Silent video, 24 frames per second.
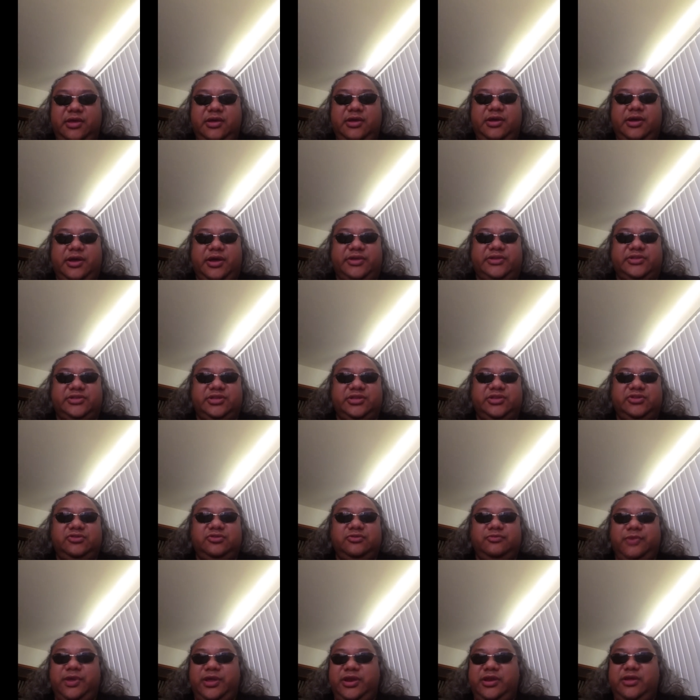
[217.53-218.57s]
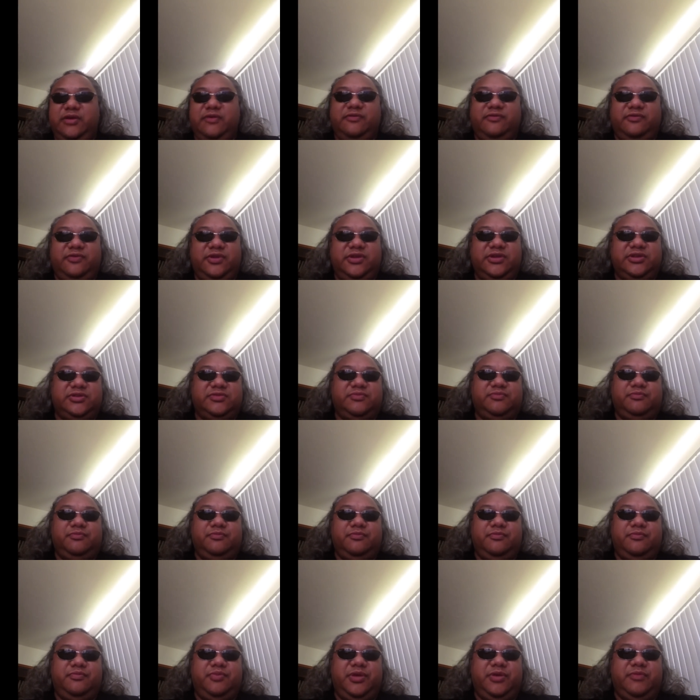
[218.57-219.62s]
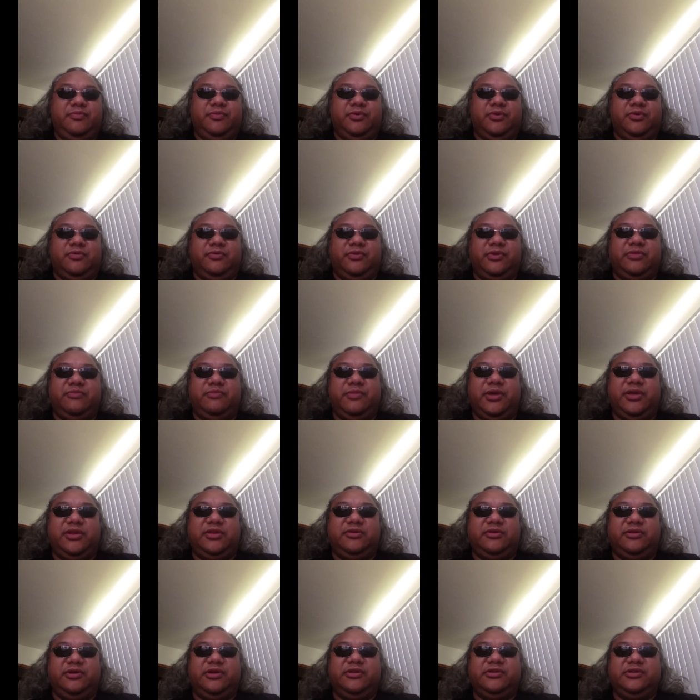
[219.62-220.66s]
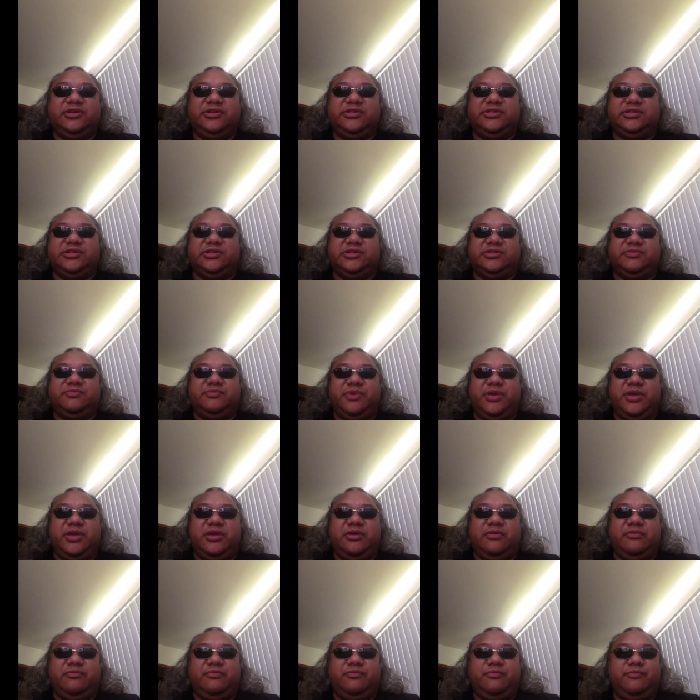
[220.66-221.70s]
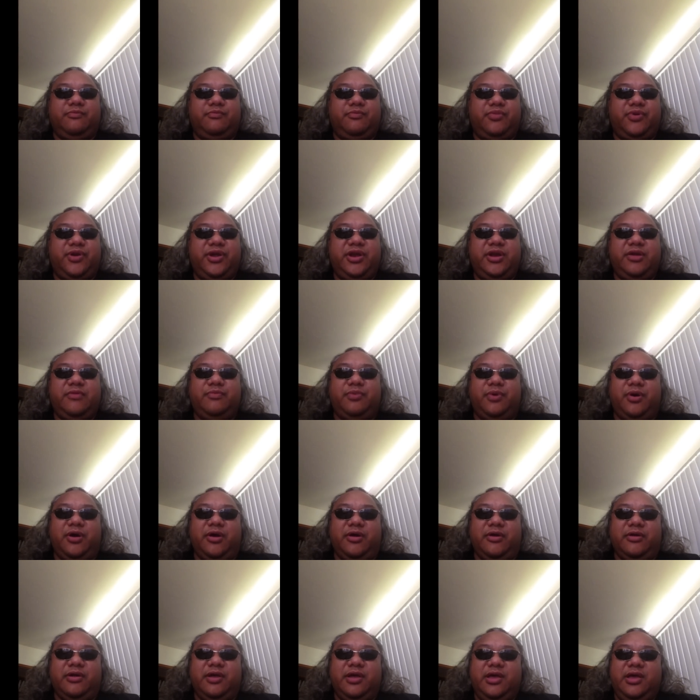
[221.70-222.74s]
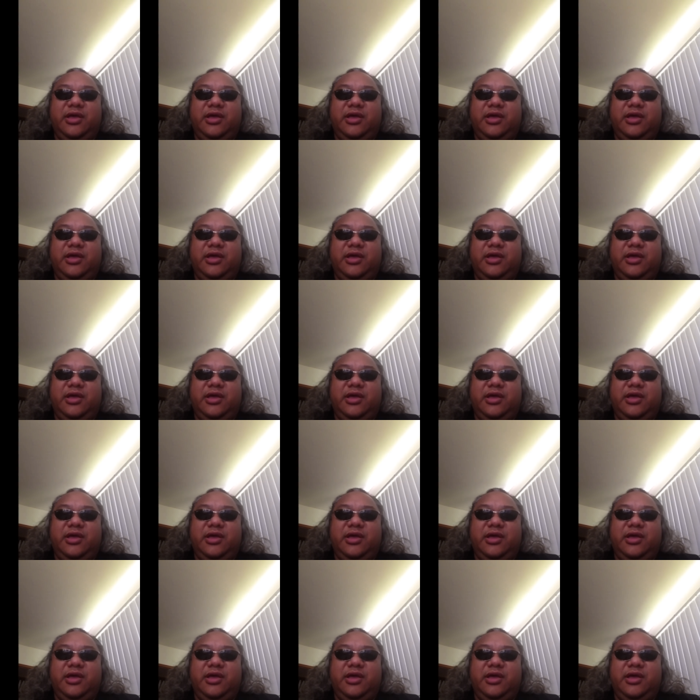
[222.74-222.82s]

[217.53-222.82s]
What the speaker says: I see too many of these people with mental illnesses being preyed upon